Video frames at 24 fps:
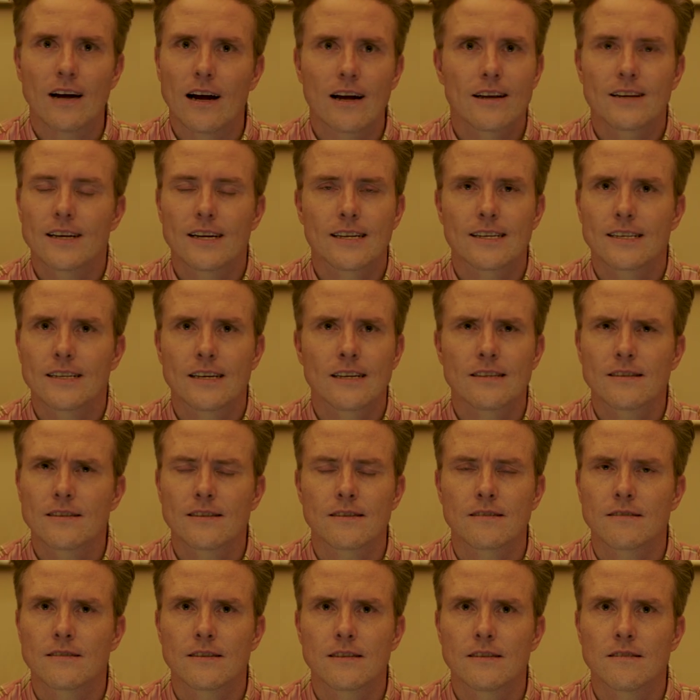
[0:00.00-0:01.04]
I got
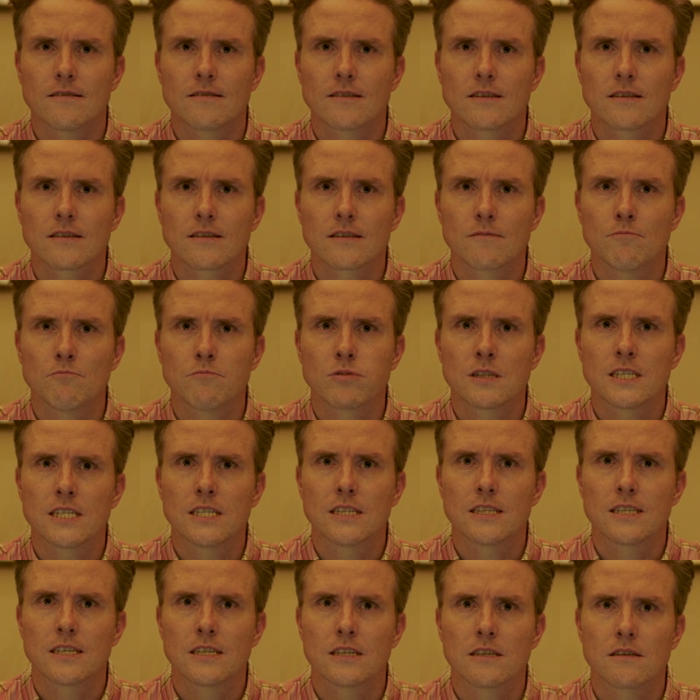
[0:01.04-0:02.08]
nothing. No, just
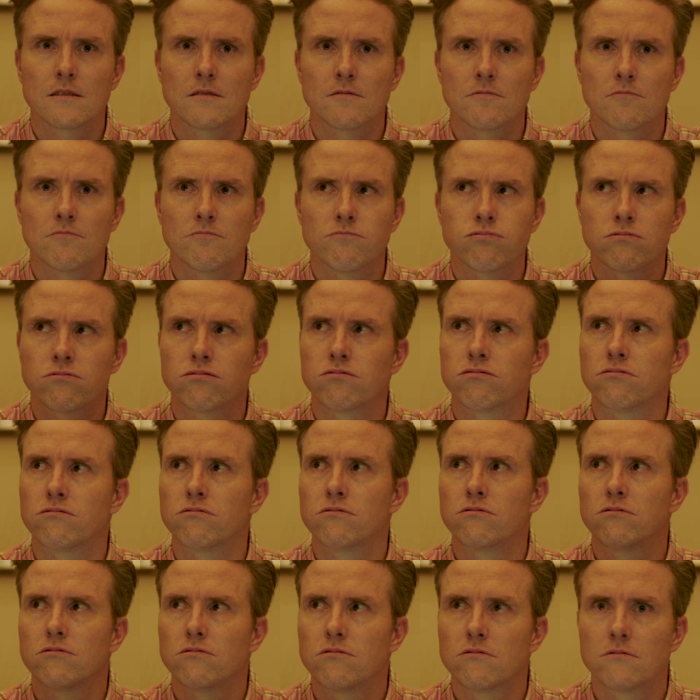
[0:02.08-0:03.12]
completely
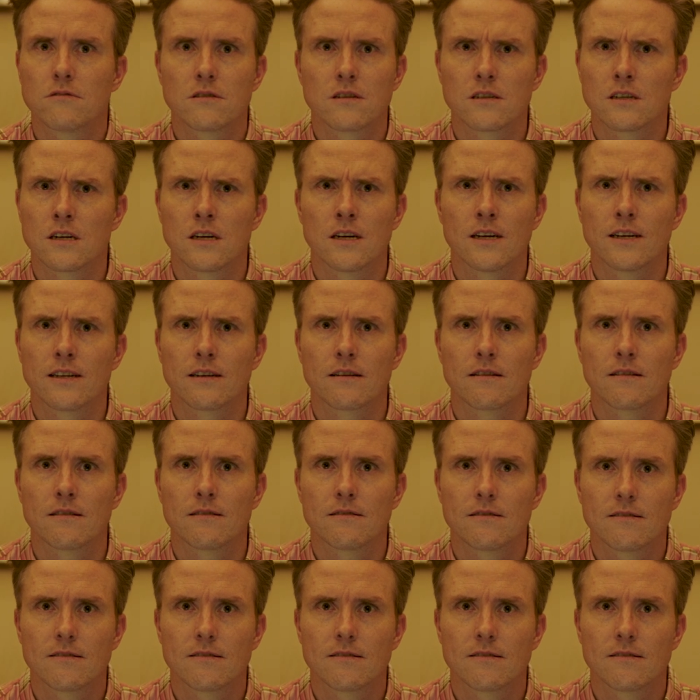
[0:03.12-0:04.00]
gone.